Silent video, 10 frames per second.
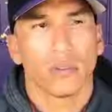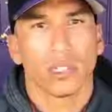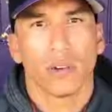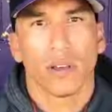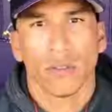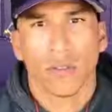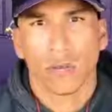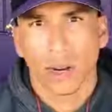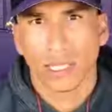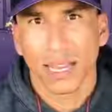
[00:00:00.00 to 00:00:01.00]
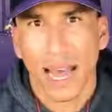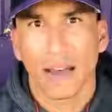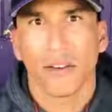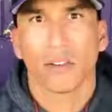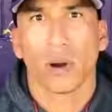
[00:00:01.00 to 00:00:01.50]
first of all, you have to have the right
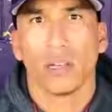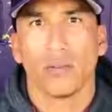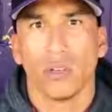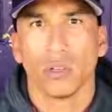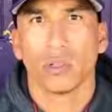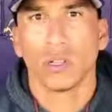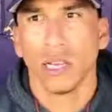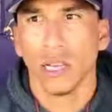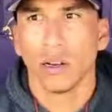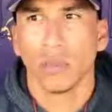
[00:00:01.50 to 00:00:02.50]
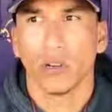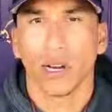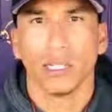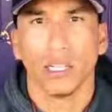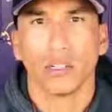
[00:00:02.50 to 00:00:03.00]
staff, have the right individuals to lead, and be
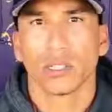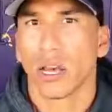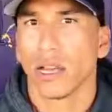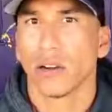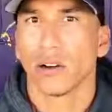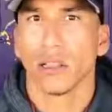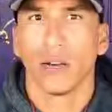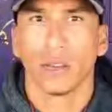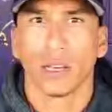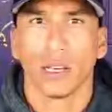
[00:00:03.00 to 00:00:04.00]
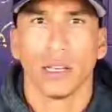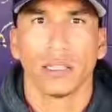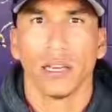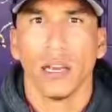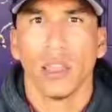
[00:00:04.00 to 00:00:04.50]
great teachers out here and love on the
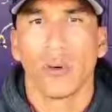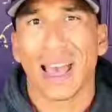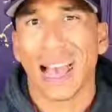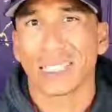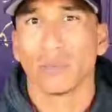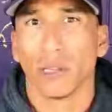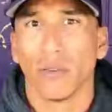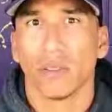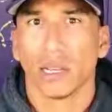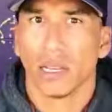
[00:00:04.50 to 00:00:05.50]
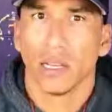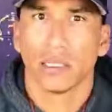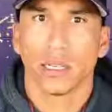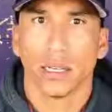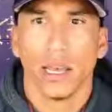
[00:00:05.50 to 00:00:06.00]
kids the way I asked them to love on the
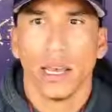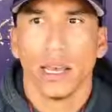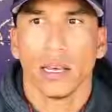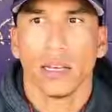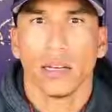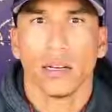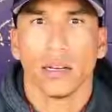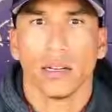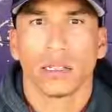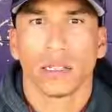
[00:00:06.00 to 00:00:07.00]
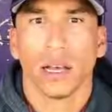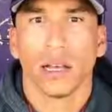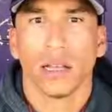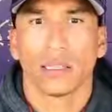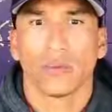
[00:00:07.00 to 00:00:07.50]
kids and and uh, it's a
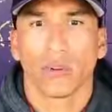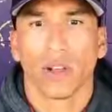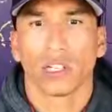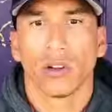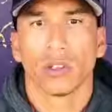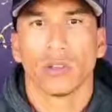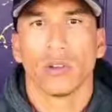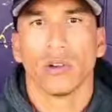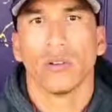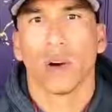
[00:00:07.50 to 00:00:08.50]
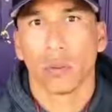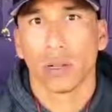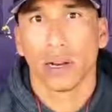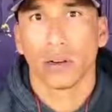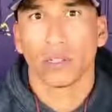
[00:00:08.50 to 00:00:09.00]
lot. It's a reflection also of our
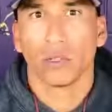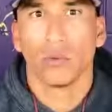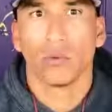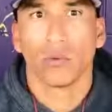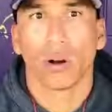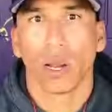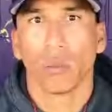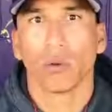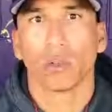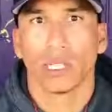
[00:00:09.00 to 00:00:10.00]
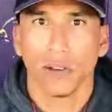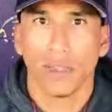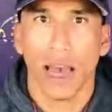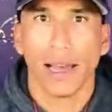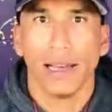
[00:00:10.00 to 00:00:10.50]
players who are able to
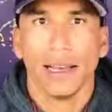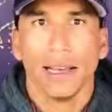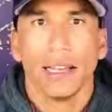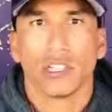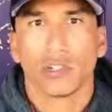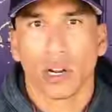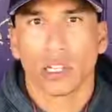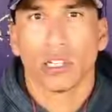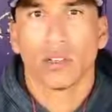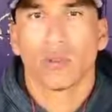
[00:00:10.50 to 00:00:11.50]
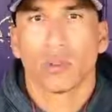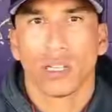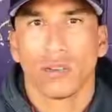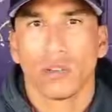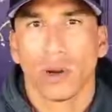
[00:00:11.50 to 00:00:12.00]
receive that instruction, to
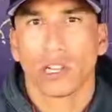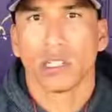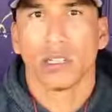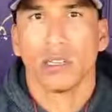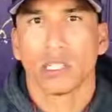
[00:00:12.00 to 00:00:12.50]
receive the direction and